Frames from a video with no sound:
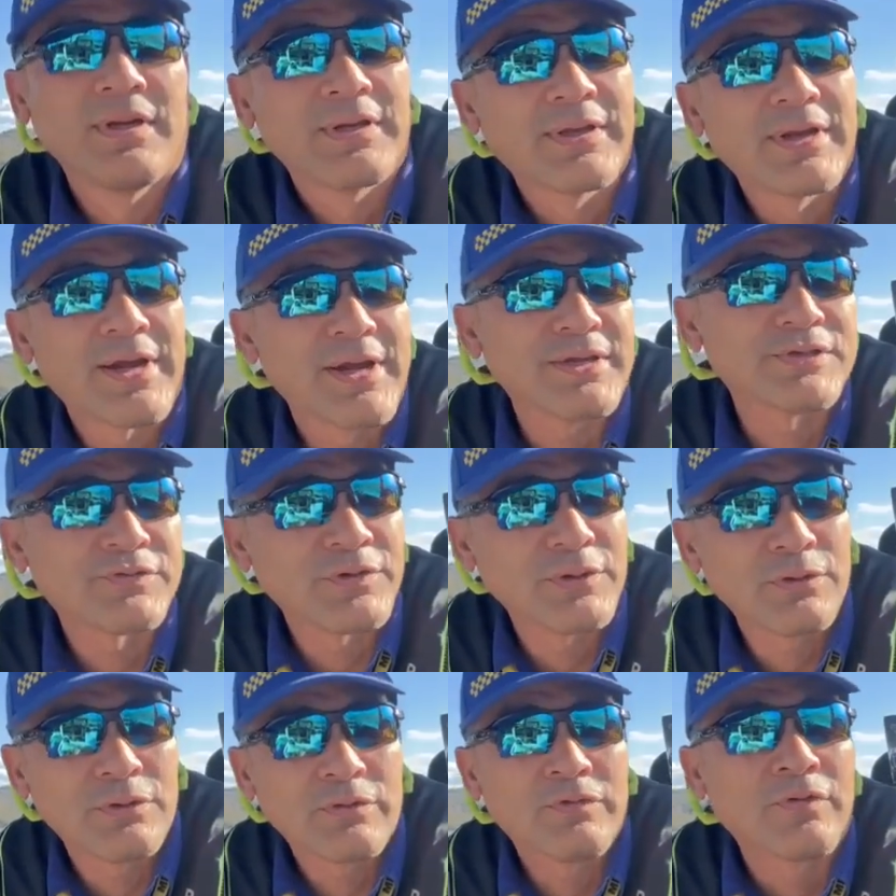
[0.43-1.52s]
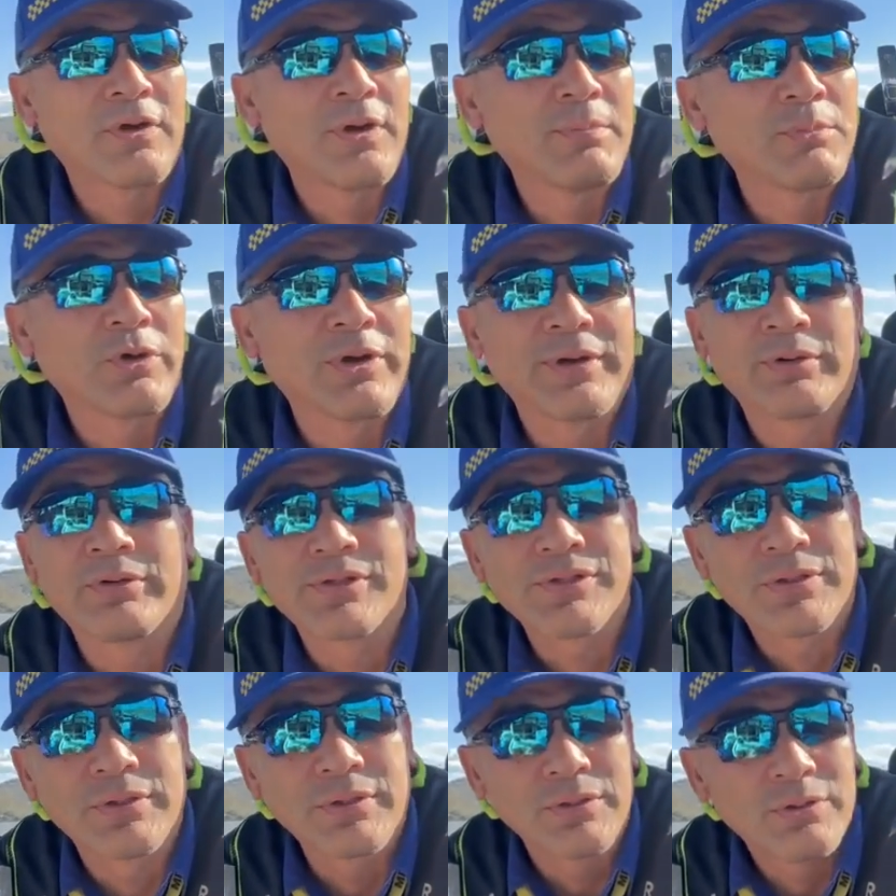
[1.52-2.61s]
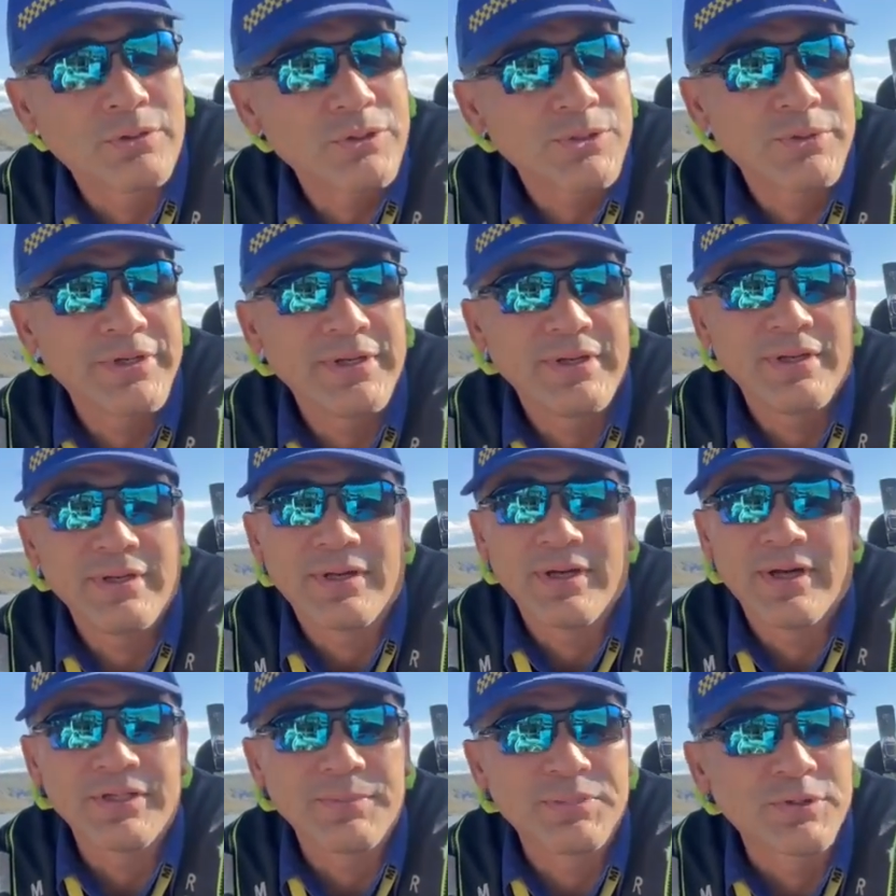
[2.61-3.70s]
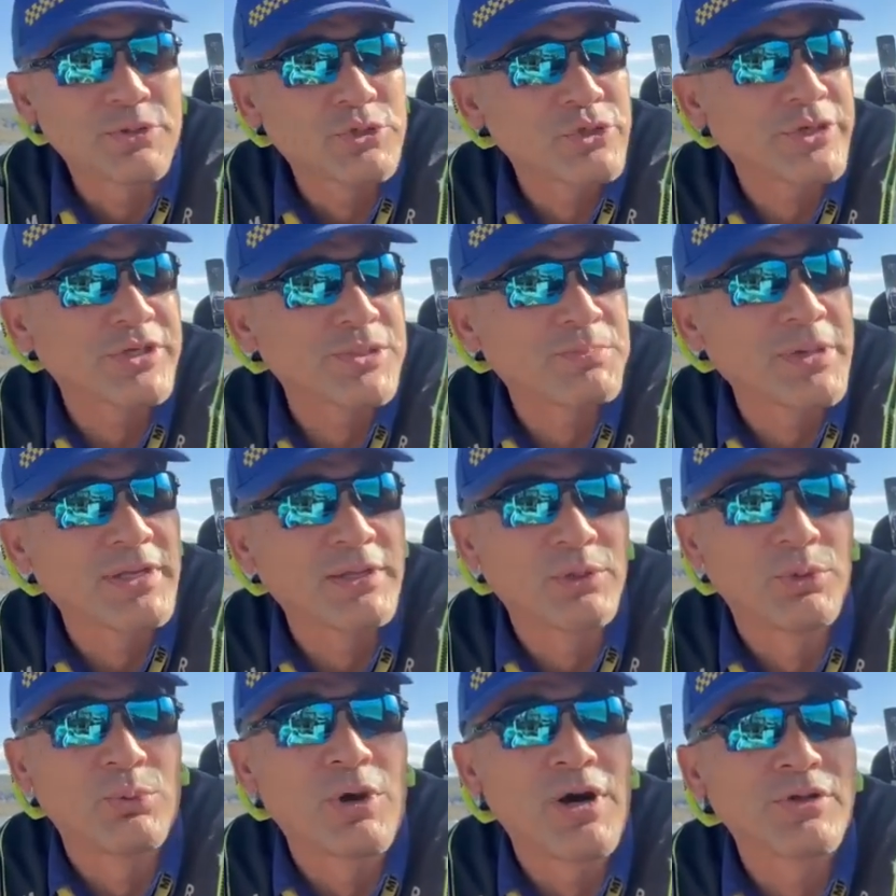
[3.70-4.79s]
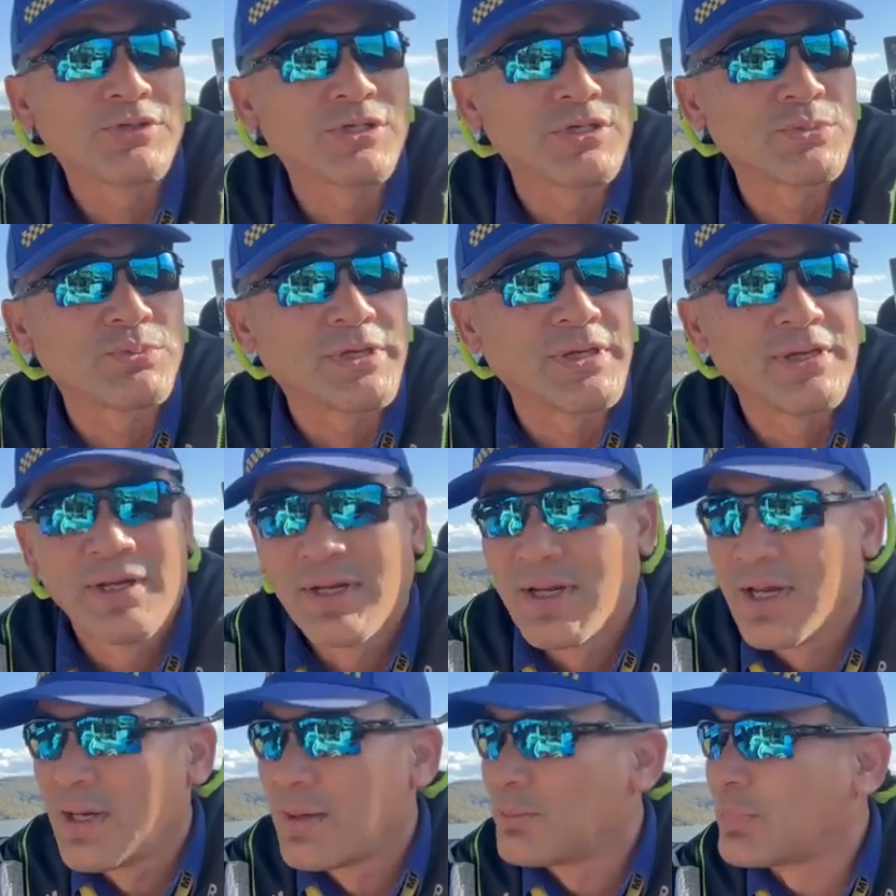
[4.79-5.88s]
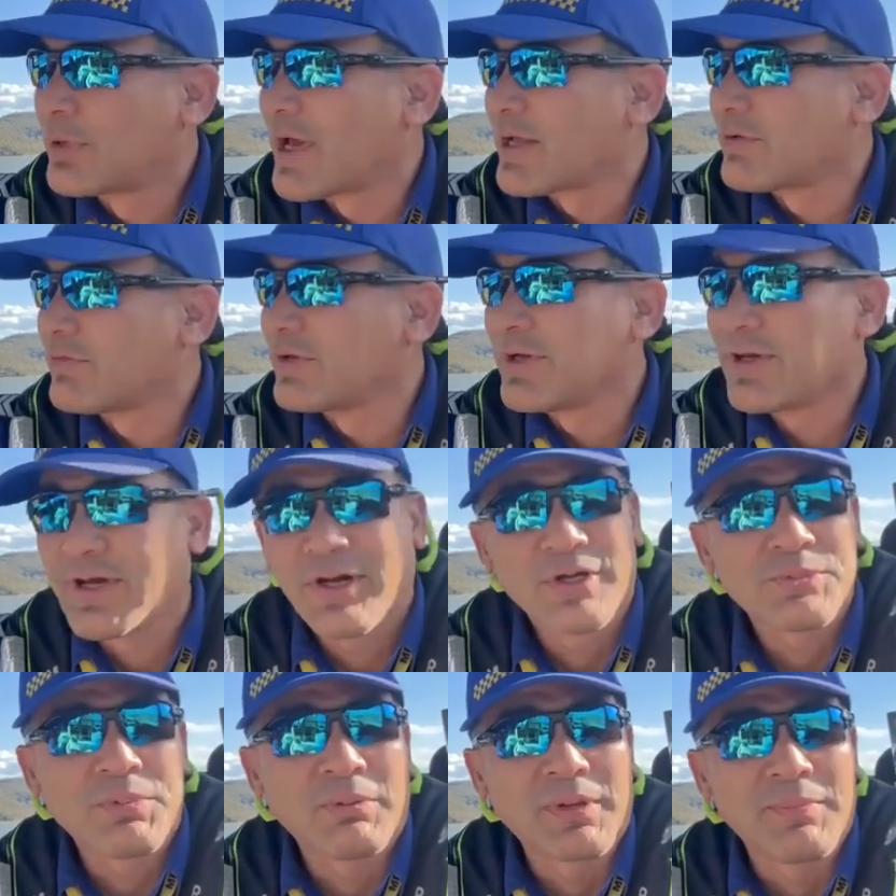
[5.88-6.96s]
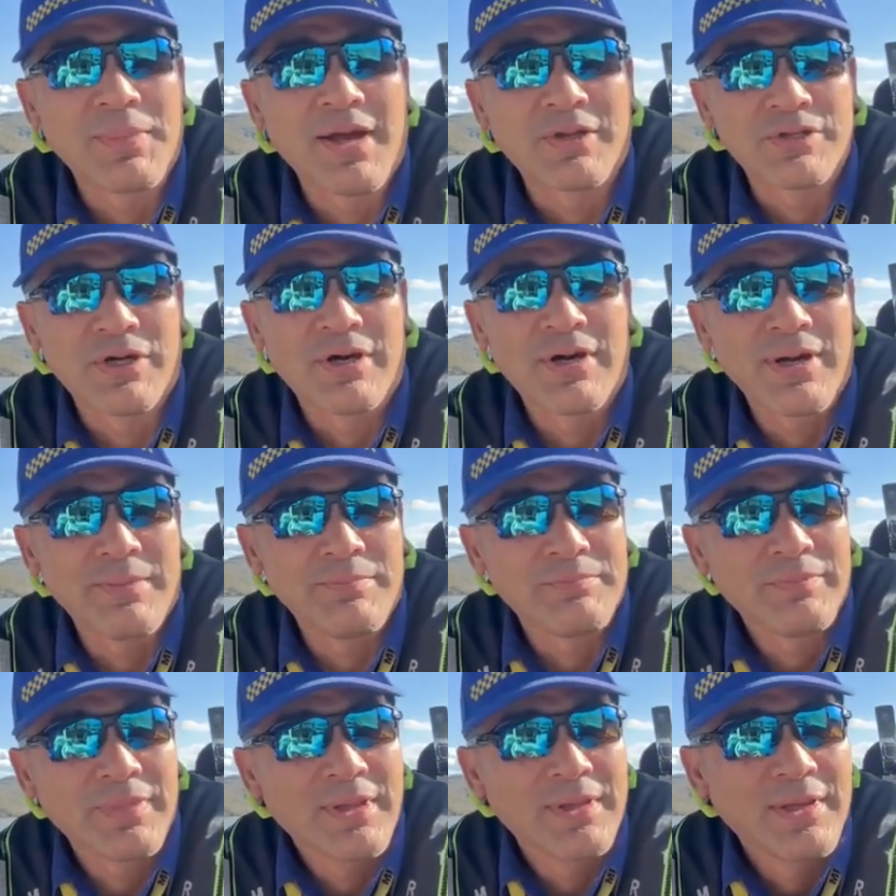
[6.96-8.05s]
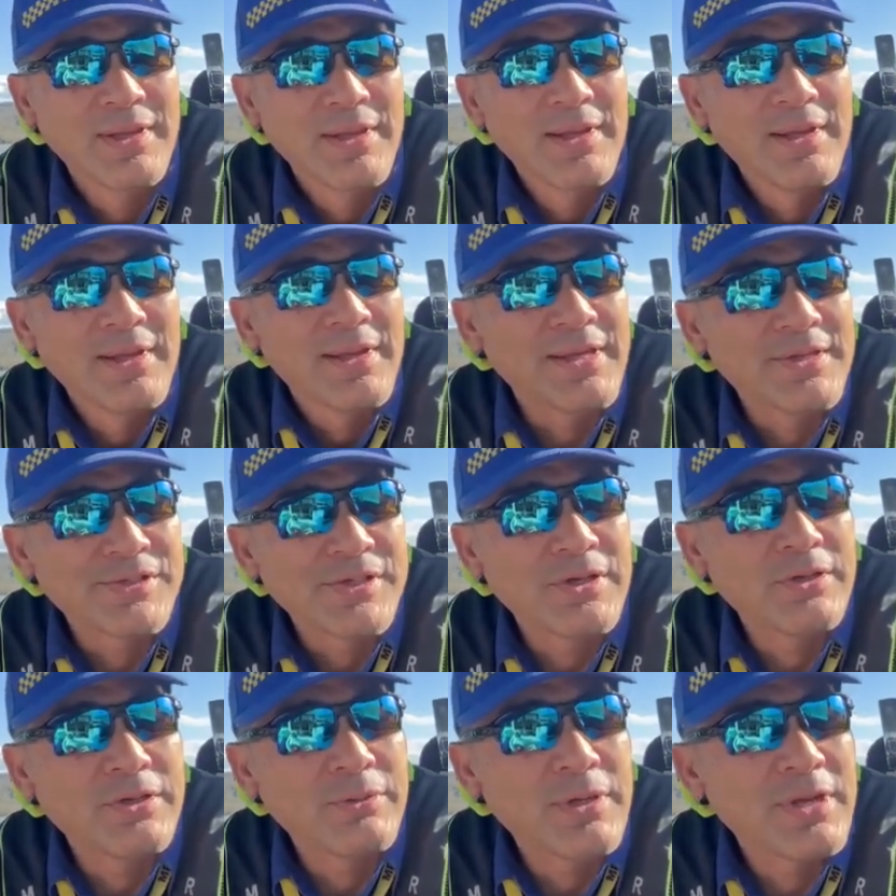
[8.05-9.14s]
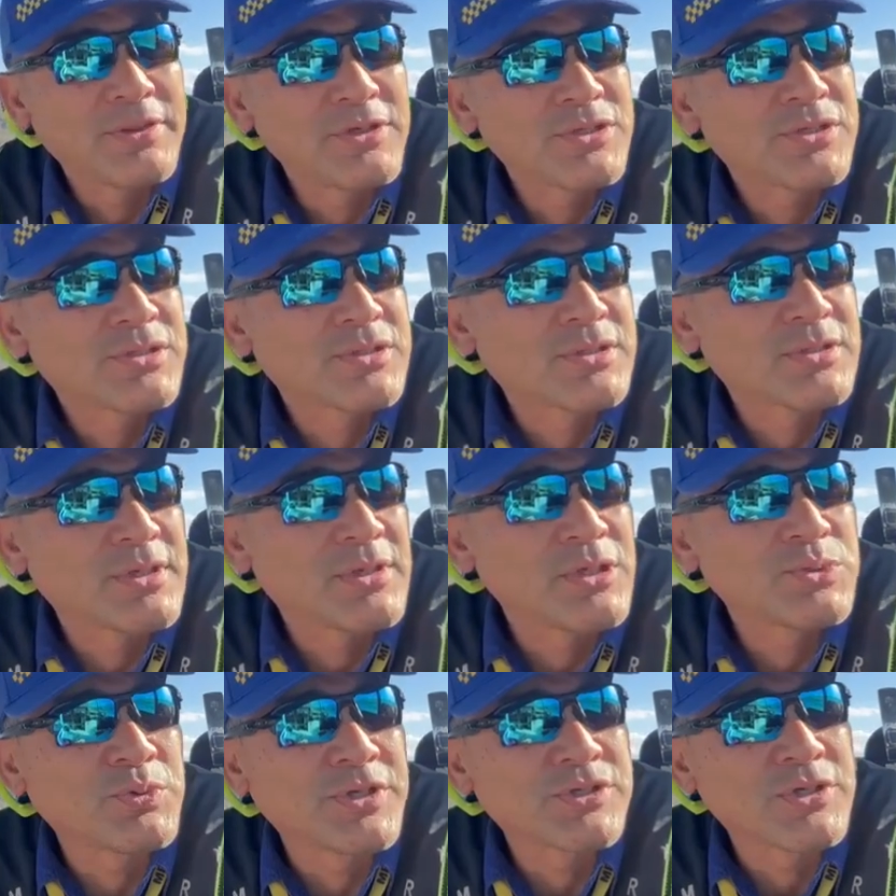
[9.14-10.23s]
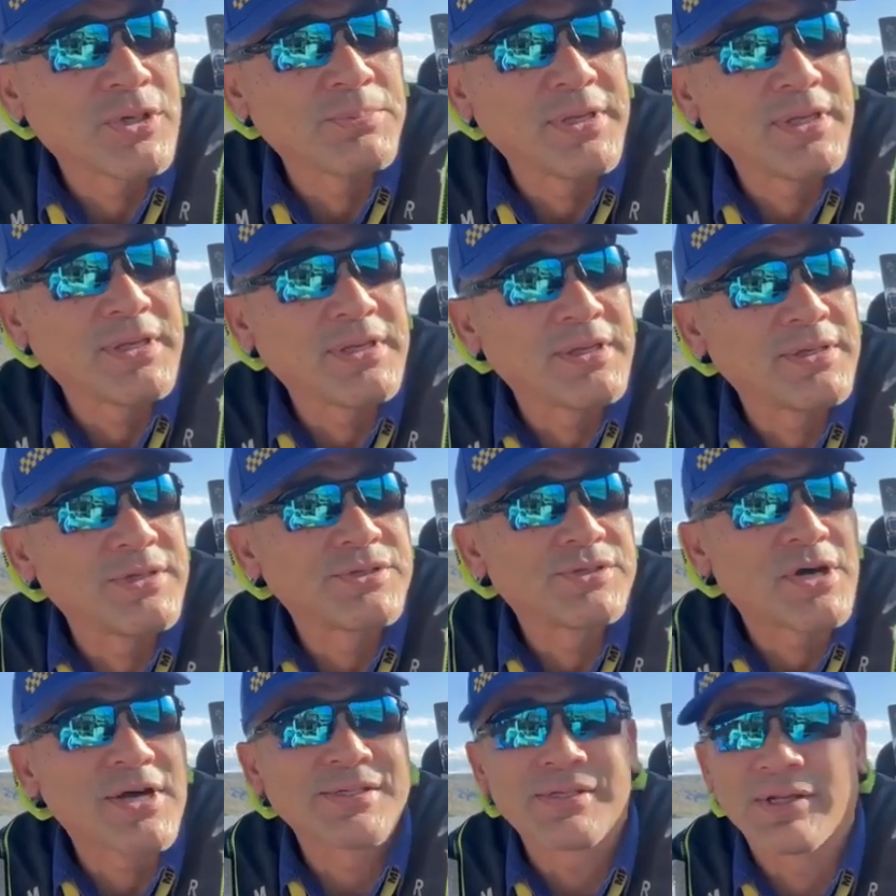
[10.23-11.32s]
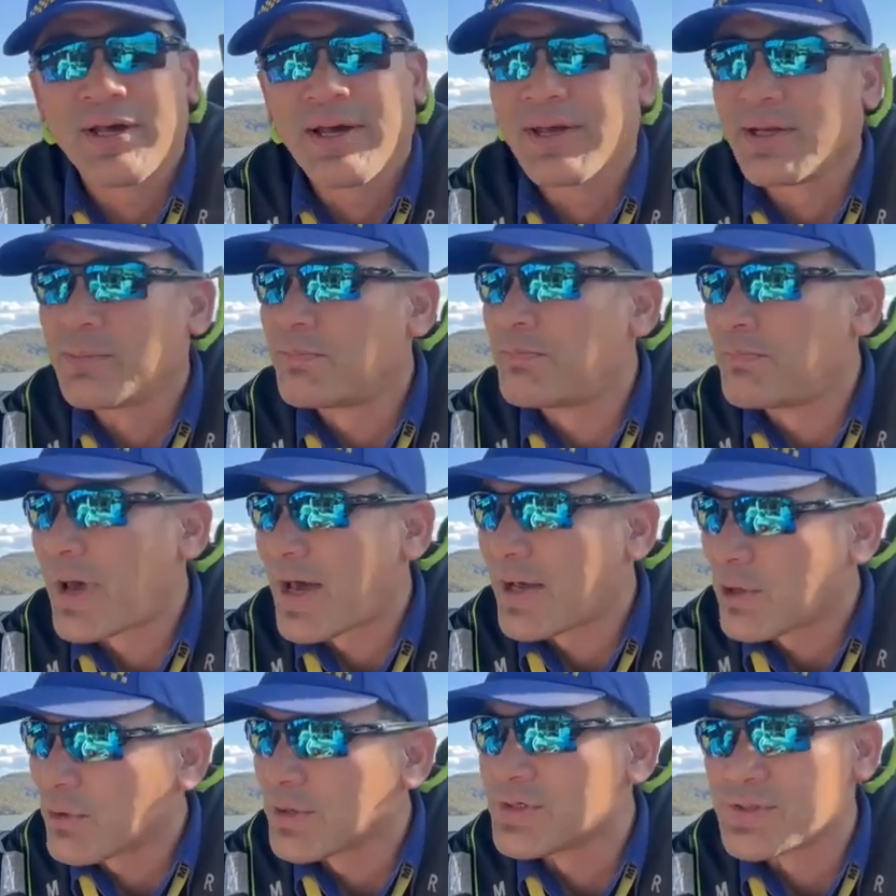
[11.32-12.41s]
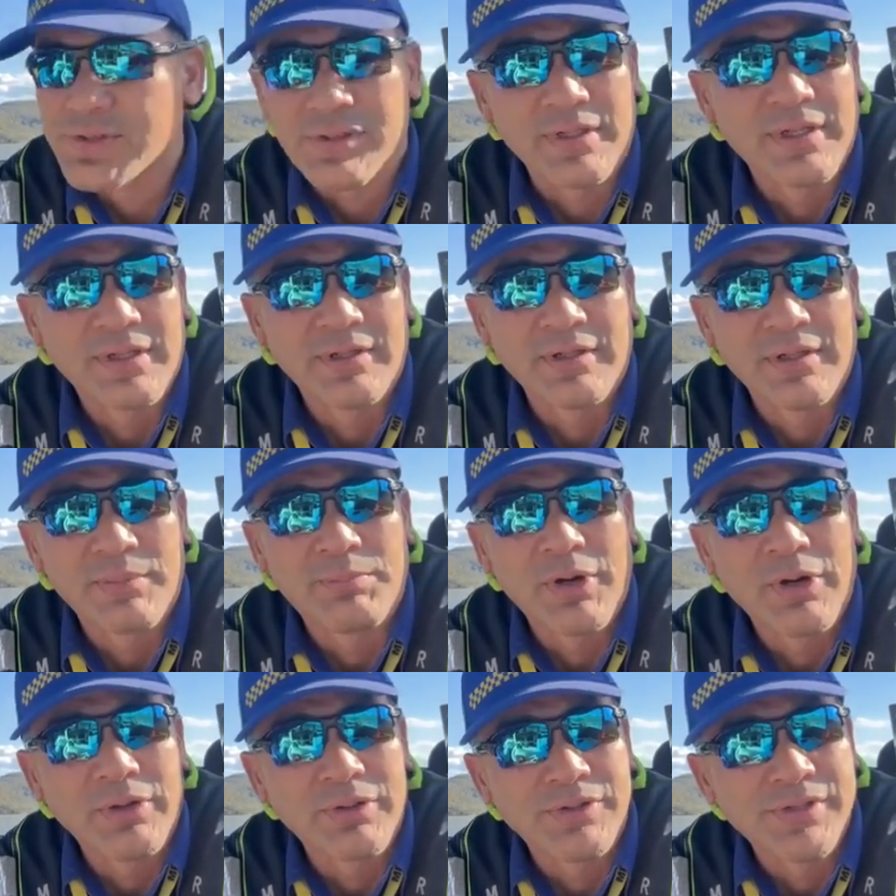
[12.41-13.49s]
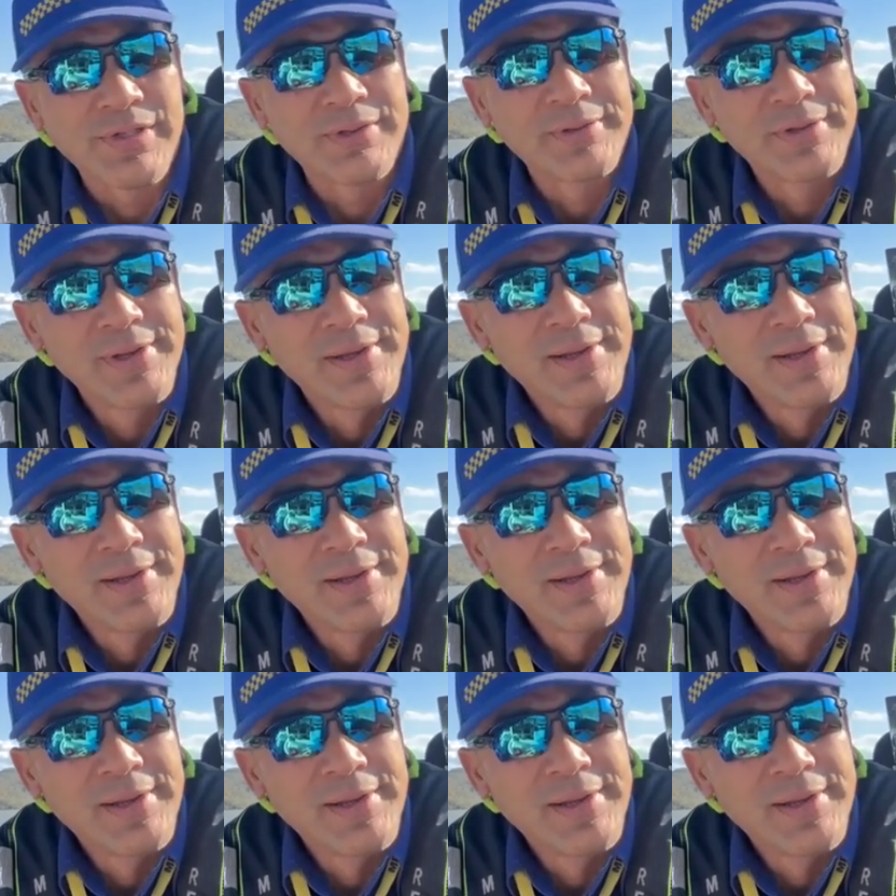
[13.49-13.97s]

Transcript: G'day, it's Phil from Marine Rescue Hawkesbury. Tips and tricks. Been a little while since we put out a video. It's probably about time. Yeah, so this week's topic is isolating batteries in your boats. And